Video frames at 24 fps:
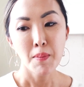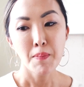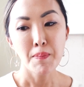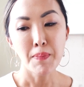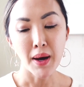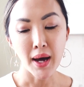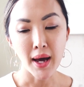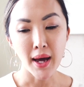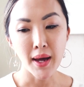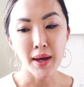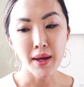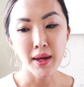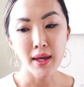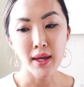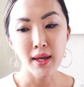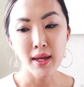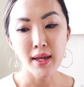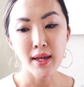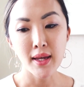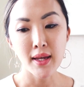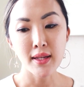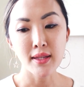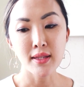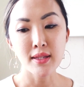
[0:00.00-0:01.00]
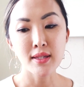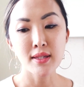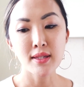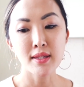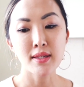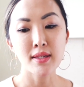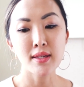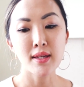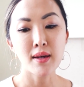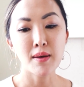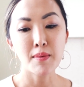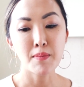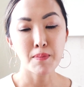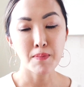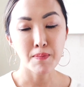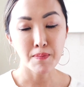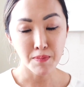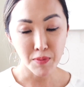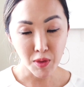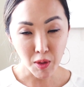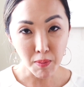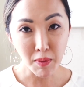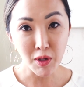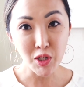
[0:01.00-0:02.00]
but it's
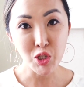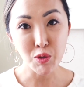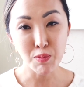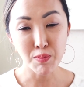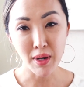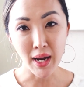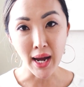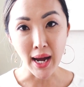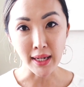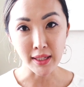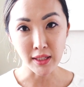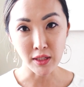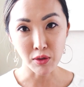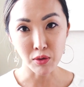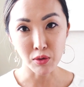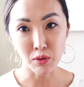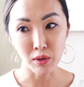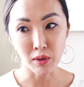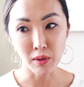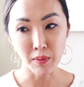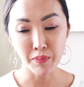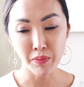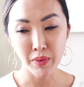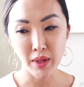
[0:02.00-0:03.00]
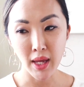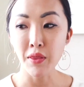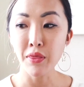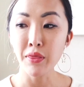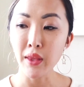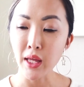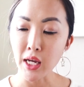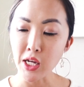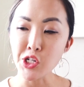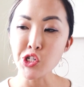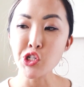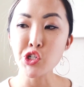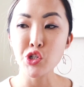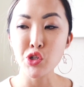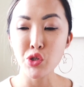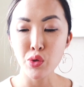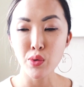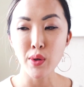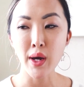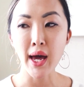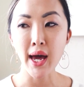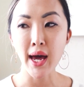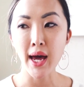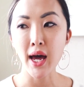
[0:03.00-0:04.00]
the most practical. Unless
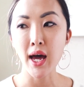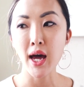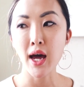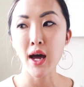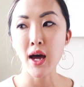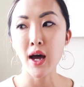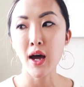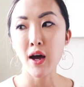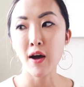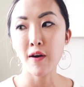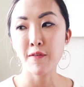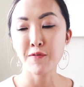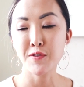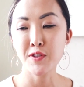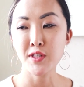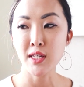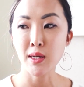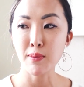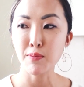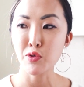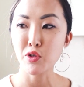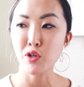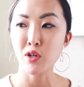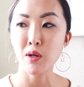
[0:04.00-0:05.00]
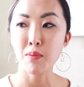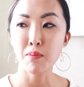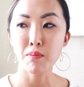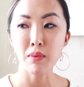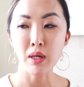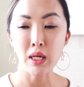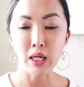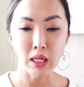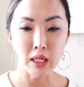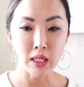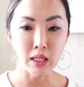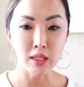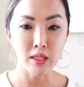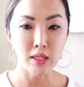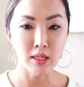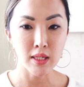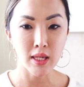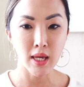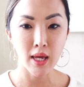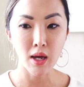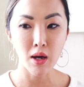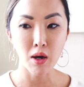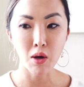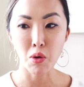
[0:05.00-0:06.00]
you have some sort of
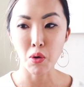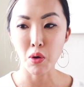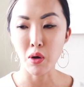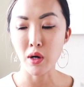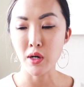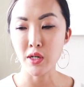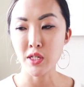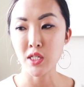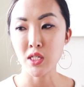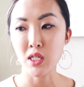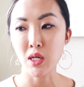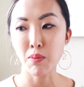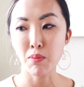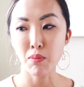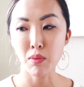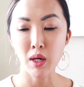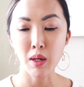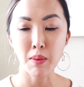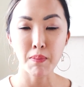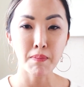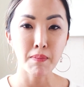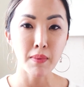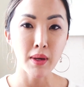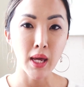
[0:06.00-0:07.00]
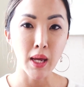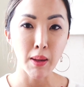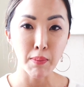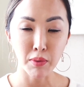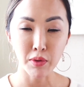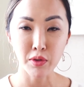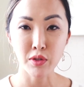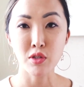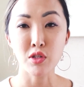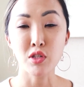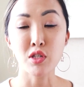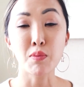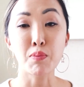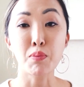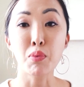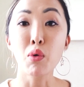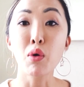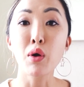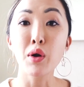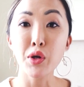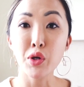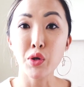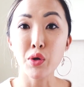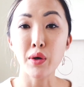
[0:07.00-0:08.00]
means or someone able to
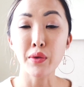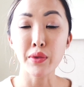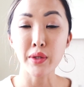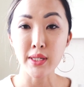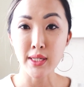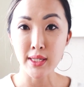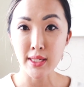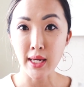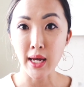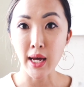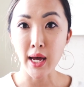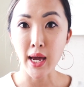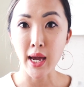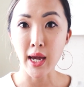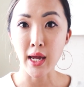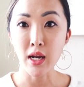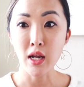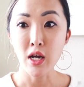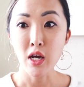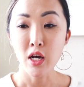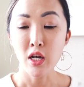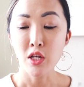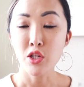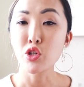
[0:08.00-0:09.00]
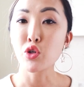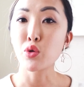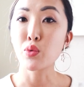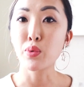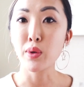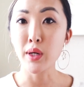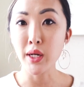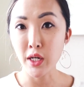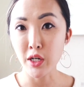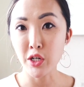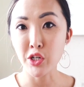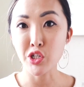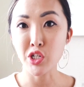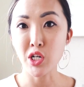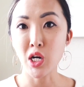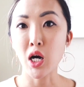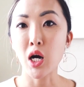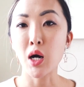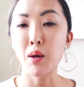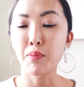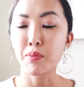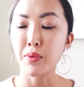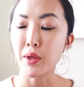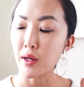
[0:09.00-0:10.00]
support you on the side to quit your
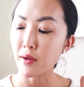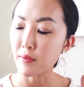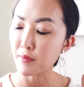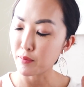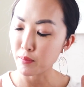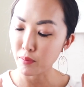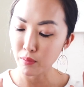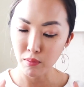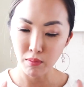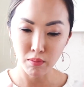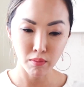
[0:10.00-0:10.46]
job, then